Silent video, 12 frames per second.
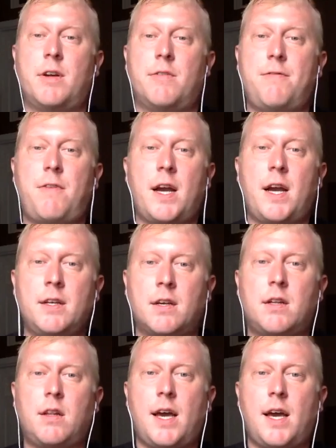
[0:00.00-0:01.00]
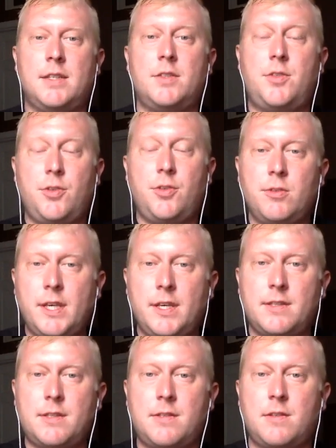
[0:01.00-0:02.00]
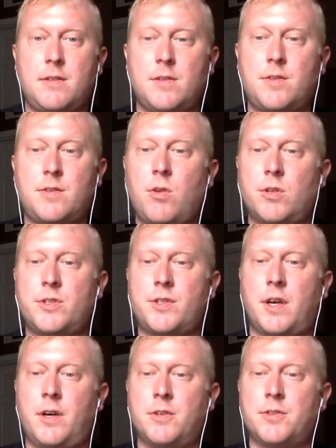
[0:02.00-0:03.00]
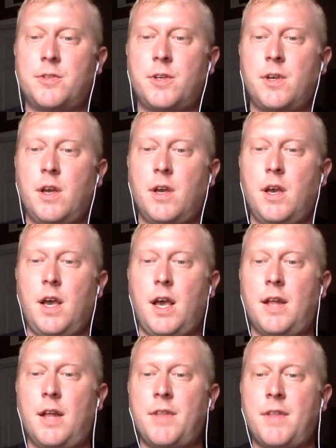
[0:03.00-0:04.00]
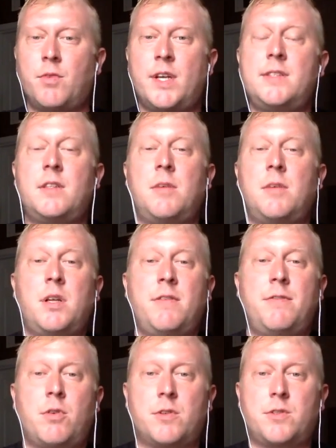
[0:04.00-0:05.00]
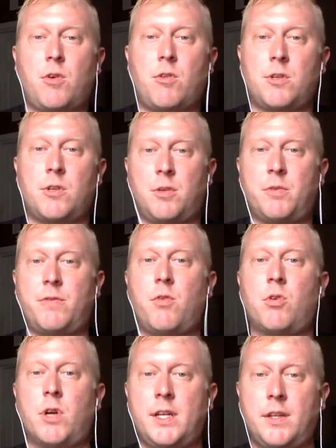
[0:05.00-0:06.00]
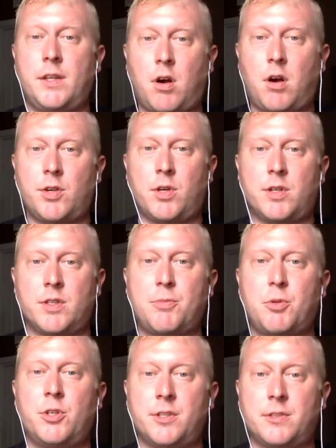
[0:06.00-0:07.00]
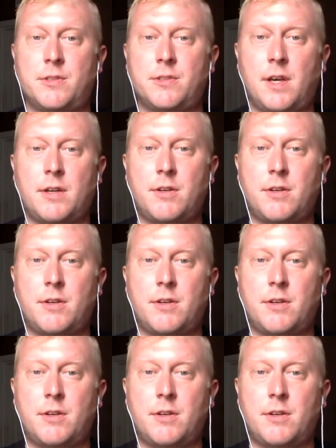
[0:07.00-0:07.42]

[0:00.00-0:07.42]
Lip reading: finding a client to lease the solar cells, and then raising the money for the solar cell before any of the hardware is purchased. Is that correct?